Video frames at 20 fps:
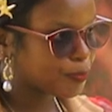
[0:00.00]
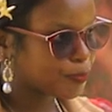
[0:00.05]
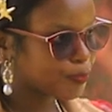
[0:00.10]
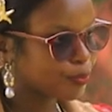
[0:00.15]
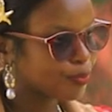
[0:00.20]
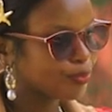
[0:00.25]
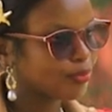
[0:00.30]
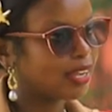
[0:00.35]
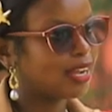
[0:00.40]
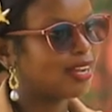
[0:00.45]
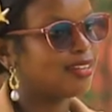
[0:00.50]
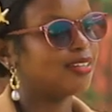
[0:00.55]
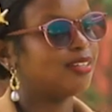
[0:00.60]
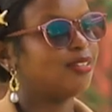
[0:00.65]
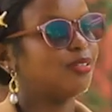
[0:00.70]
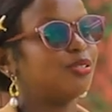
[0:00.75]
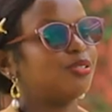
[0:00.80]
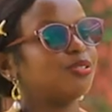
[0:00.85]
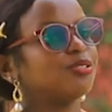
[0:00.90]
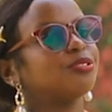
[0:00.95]
and a
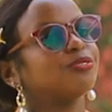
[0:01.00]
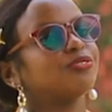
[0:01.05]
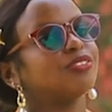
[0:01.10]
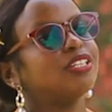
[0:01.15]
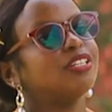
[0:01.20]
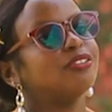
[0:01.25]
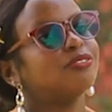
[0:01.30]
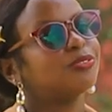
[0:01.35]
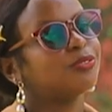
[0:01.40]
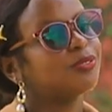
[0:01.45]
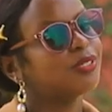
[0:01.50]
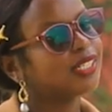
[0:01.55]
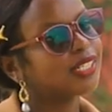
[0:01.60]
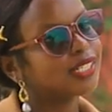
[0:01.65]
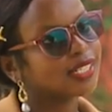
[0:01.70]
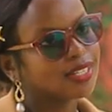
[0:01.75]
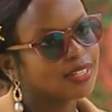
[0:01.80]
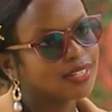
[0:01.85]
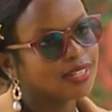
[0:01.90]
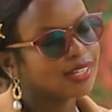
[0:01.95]
lot of
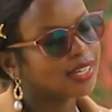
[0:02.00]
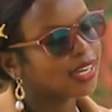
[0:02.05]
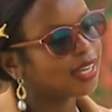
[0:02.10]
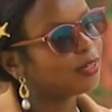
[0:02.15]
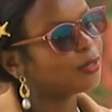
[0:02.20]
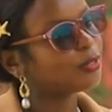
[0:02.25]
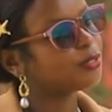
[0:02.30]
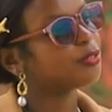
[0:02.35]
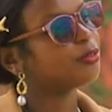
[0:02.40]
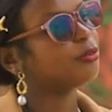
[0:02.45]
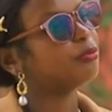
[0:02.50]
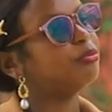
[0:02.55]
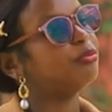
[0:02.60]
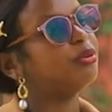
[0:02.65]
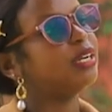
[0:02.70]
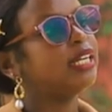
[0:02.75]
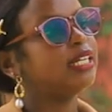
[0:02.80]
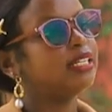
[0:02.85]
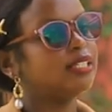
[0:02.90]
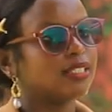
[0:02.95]
effort, a lot of
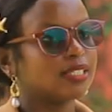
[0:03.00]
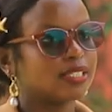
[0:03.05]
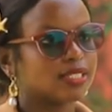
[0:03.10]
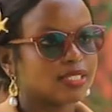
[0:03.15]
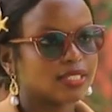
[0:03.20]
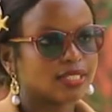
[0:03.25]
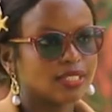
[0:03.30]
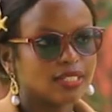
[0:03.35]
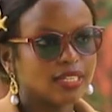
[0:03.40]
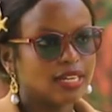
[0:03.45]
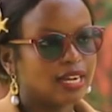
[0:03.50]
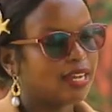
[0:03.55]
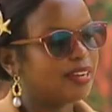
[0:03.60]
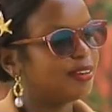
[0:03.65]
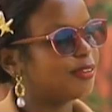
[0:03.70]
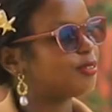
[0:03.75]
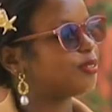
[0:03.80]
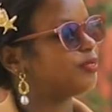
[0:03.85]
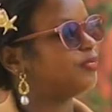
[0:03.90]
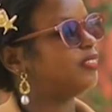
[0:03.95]
brains, a
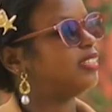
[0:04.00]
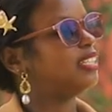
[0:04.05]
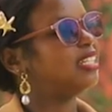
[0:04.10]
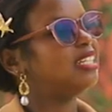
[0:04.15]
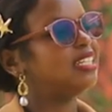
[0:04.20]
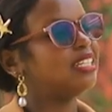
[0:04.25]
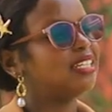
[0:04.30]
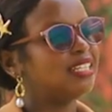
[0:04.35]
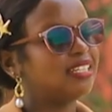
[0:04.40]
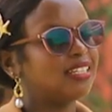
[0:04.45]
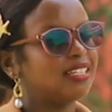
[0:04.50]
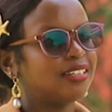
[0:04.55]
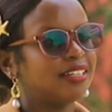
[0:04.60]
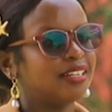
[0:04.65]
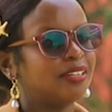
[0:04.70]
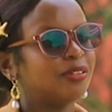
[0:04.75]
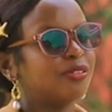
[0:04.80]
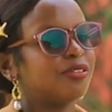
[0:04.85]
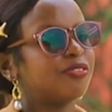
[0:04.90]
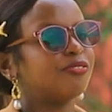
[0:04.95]
lot of thinking, a
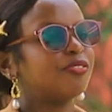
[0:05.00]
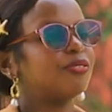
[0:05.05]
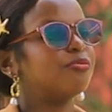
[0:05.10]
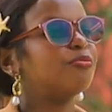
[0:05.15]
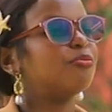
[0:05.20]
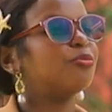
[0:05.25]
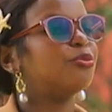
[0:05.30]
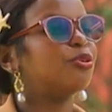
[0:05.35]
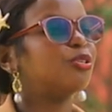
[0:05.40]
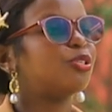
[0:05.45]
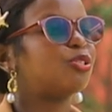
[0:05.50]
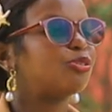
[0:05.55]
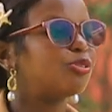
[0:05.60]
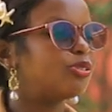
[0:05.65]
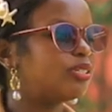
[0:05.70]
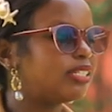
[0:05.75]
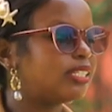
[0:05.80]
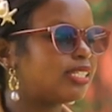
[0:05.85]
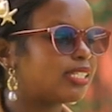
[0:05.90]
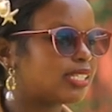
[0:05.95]
lot of
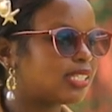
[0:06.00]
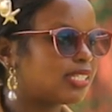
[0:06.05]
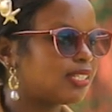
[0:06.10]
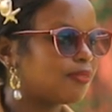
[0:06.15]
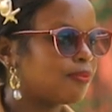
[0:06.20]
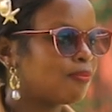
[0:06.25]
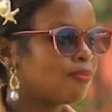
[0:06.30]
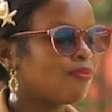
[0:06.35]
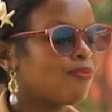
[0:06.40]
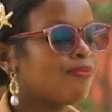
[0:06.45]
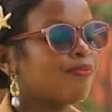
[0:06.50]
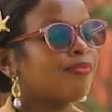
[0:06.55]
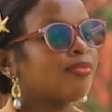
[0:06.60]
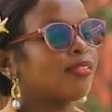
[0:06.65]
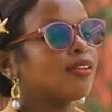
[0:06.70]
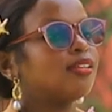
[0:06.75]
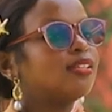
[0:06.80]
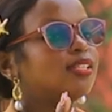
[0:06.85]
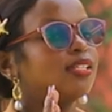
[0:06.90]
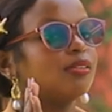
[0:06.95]
emotions.
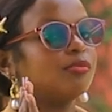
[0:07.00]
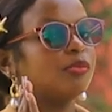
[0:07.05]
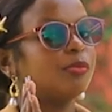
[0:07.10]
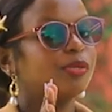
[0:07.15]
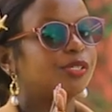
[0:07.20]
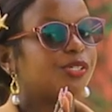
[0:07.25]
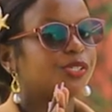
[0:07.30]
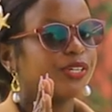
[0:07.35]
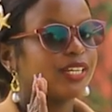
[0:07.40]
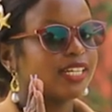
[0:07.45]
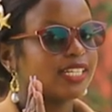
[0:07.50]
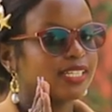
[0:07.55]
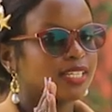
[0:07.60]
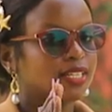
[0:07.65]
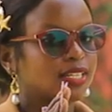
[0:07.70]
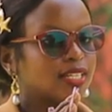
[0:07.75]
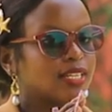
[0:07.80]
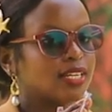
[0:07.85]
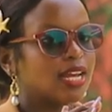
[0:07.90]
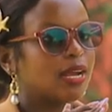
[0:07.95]
So the moment you
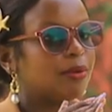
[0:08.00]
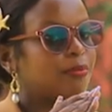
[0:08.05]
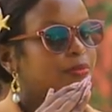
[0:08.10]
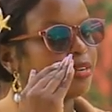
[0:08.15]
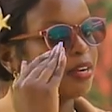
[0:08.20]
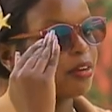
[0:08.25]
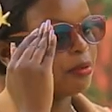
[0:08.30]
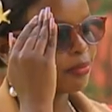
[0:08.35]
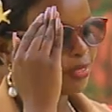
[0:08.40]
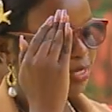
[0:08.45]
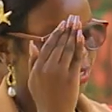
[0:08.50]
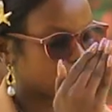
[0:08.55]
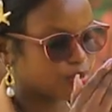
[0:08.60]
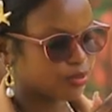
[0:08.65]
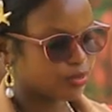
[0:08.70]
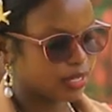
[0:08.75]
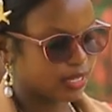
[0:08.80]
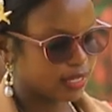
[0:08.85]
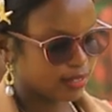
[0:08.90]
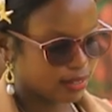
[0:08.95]
understand that I'm now
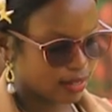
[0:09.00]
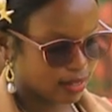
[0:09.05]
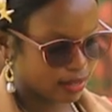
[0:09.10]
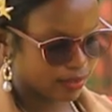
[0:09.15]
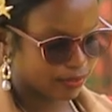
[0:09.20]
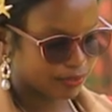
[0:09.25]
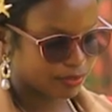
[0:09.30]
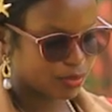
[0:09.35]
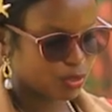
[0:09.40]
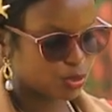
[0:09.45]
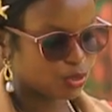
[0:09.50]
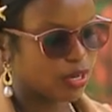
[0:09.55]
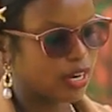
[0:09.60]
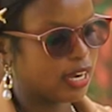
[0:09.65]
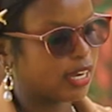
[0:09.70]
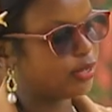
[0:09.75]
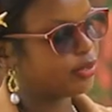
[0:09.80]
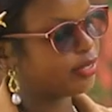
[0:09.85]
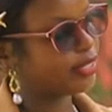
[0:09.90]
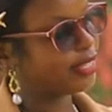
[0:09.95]
mature enough to handle